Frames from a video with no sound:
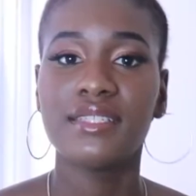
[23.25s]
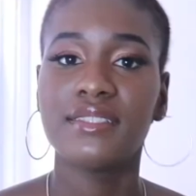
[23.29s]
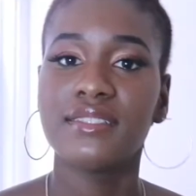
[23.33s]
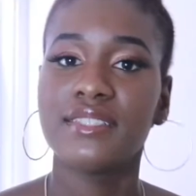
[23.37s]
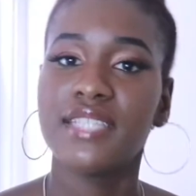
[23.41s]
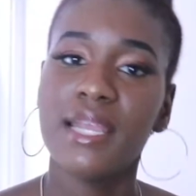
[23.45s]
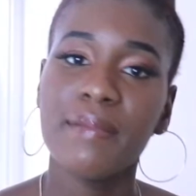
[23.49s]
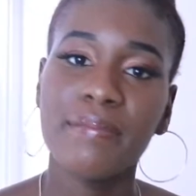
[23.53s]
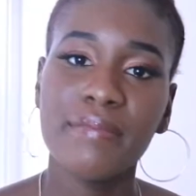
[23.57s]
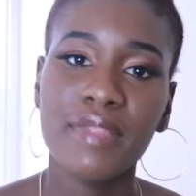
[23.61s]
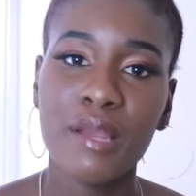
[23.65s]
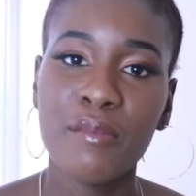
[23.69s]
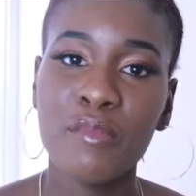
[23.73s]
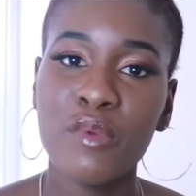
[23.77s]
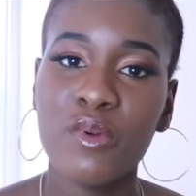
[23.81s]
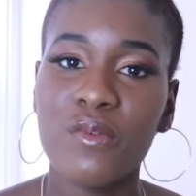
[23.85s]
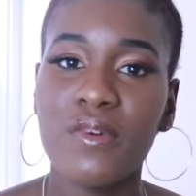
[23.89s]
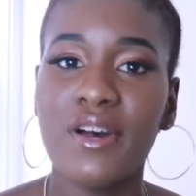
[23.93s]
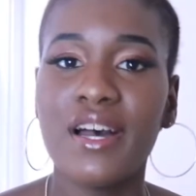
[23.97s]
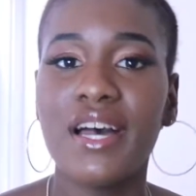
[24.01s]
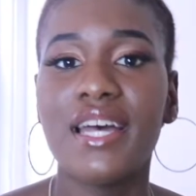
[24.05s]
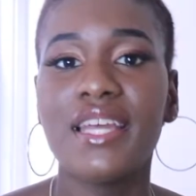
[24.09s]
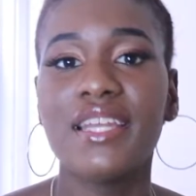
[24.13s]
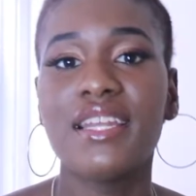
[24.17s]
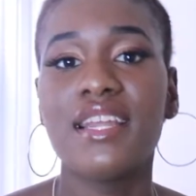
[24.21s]
Tip number
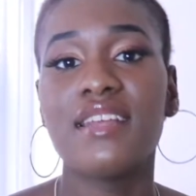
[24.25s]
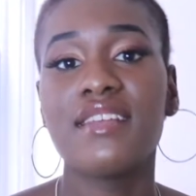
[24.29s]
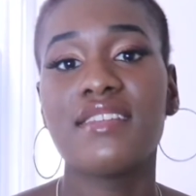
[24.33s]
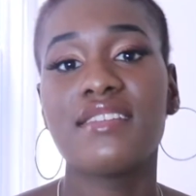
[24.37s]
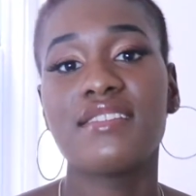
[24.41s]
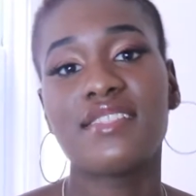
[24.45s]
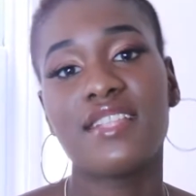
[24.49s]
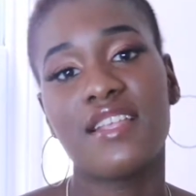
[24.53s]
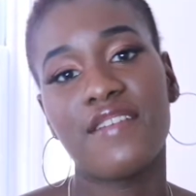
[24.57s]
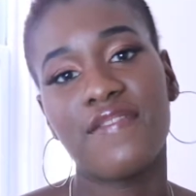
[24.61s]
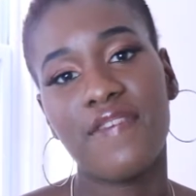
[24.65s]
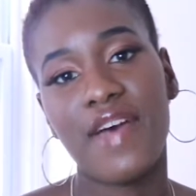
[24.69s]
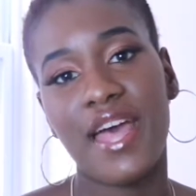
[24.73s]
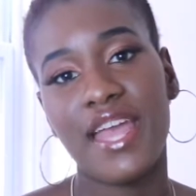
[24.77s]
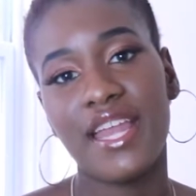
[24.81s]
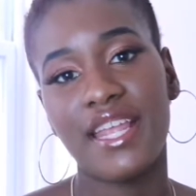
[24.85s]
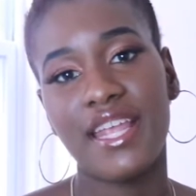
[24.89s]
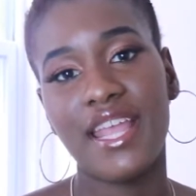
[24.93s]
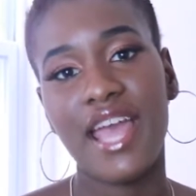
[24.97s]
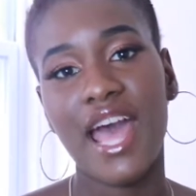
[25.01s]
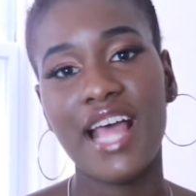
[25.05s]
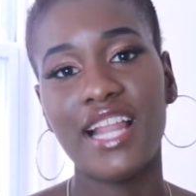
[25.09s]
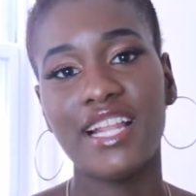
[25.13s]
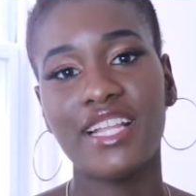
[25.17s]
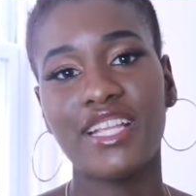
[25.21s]
one to finding
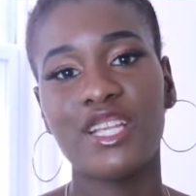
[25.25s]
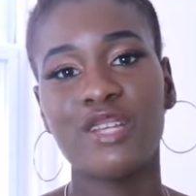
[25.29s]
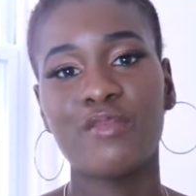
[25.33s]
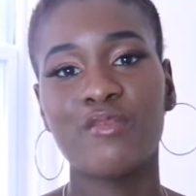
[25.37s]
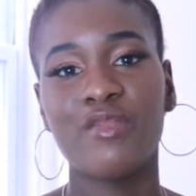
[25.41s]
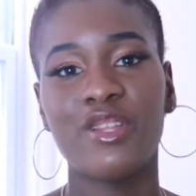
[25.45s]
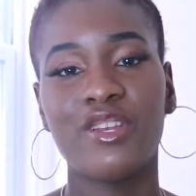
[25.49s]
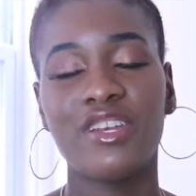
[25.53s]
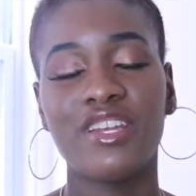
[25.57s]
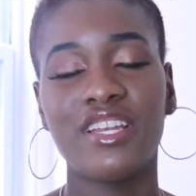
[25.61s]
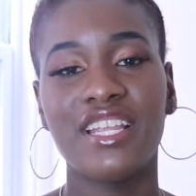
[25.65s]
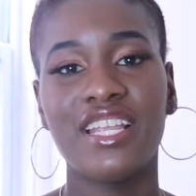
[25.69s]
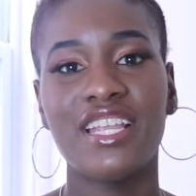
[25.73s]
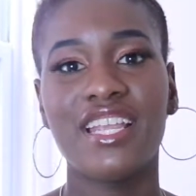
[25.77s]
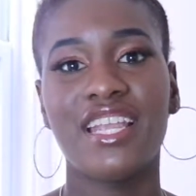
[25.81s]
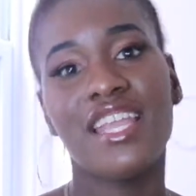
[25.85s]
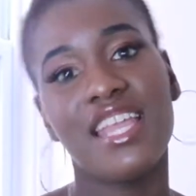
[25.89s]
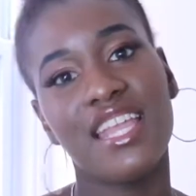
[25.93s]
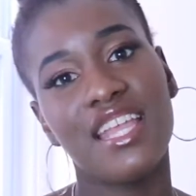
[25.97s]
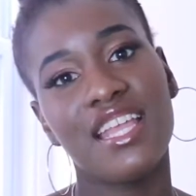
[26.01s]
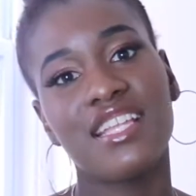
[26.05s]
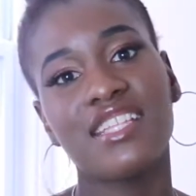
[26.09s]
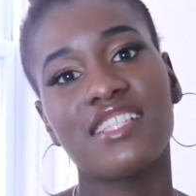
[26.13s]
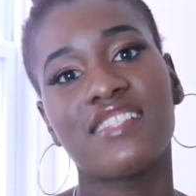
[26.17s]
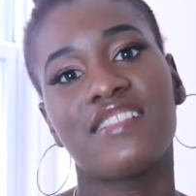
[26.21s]
godly community
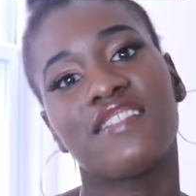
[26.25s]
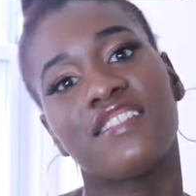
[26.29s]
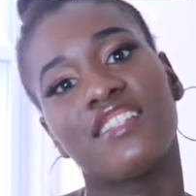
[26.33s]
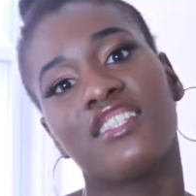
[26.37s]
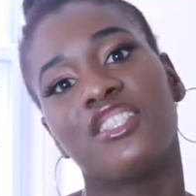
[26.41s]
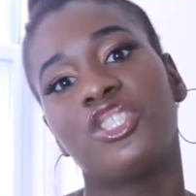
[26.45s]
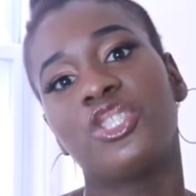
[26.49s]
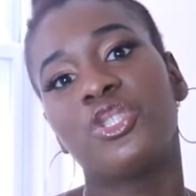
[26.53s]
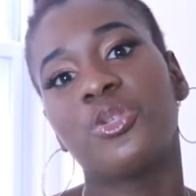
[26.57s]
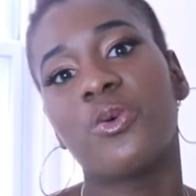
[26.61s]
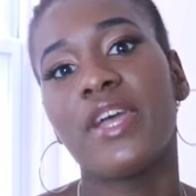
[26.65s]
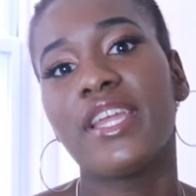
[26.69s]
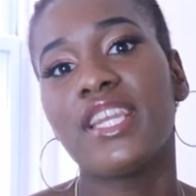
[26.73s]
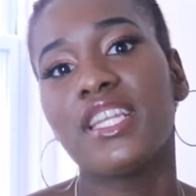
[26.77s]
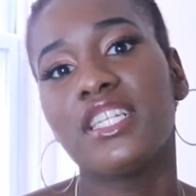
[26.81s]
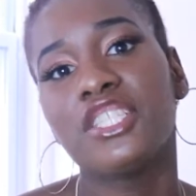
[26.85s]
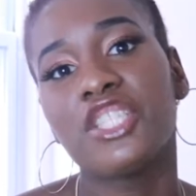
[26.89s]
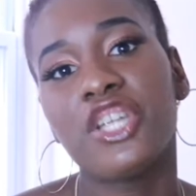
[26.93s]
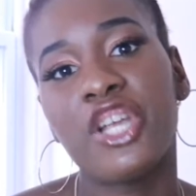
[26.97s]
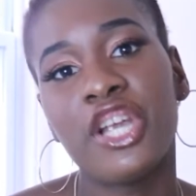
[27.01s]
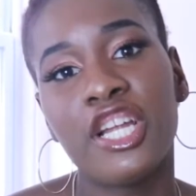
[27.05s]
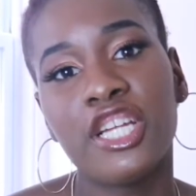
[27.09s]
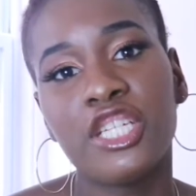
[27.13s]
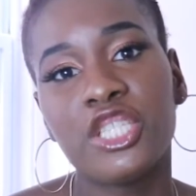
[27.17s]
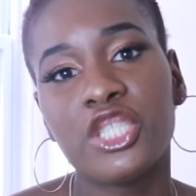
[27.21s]
is to join a
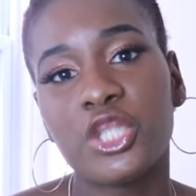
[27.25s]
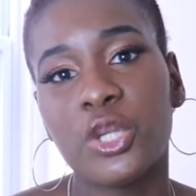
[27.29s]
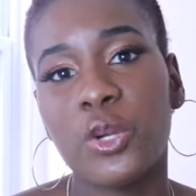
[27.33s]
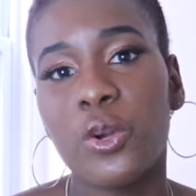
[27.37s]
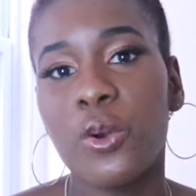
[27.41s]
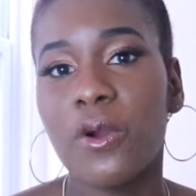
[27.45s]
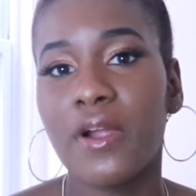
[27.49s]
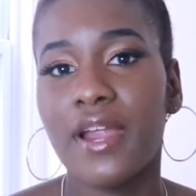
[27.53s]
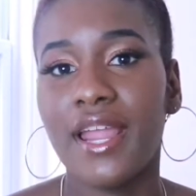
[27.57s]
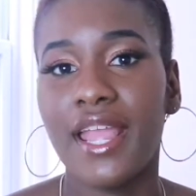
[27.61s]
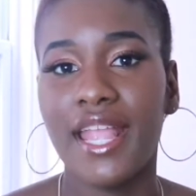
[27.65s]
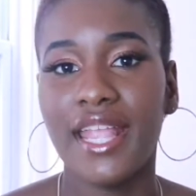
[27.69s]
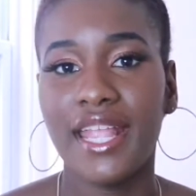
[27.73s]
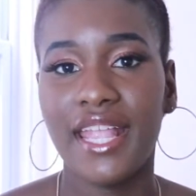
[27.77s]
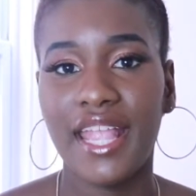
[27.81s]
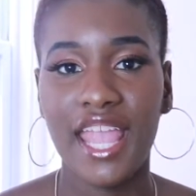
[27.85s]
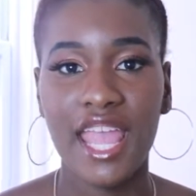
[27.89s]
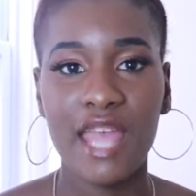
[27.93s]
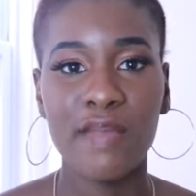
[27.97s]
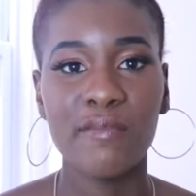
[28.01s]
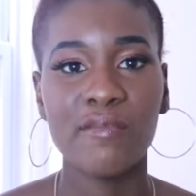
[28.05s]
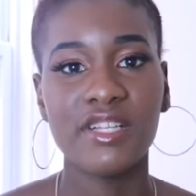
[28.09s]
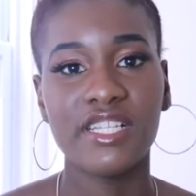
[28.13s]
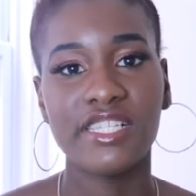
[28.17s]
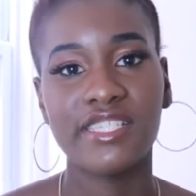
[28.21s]
church or a
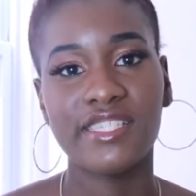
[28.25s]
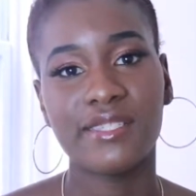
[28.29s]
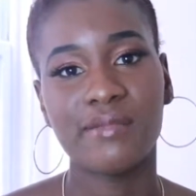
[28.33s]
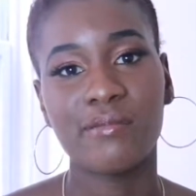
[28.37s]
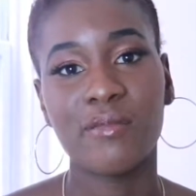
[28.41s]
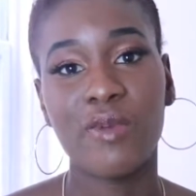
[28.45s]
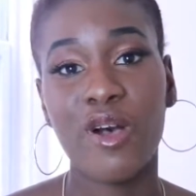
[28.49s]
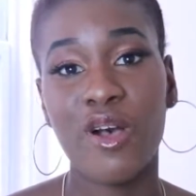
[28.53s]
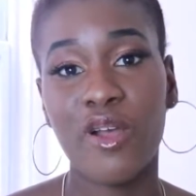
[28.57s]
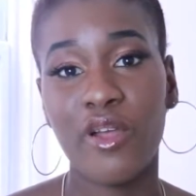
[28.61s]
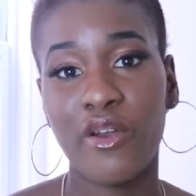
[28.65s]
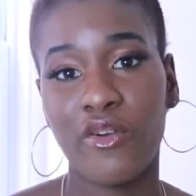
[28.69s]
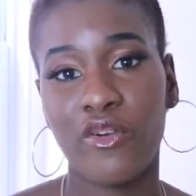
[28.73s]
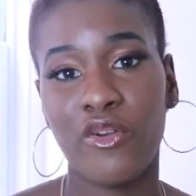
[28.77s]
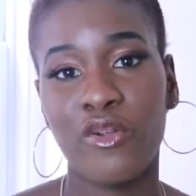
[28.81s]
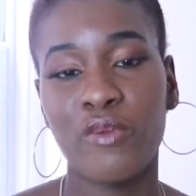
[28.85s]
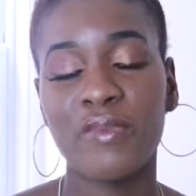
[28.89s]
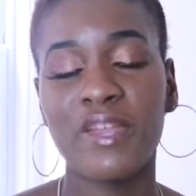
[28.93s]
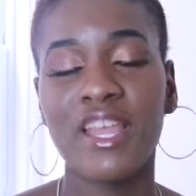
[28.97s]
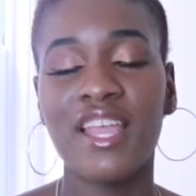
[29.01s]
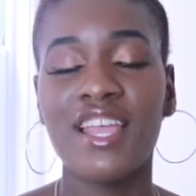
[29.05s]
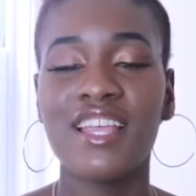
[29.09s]
campus small group.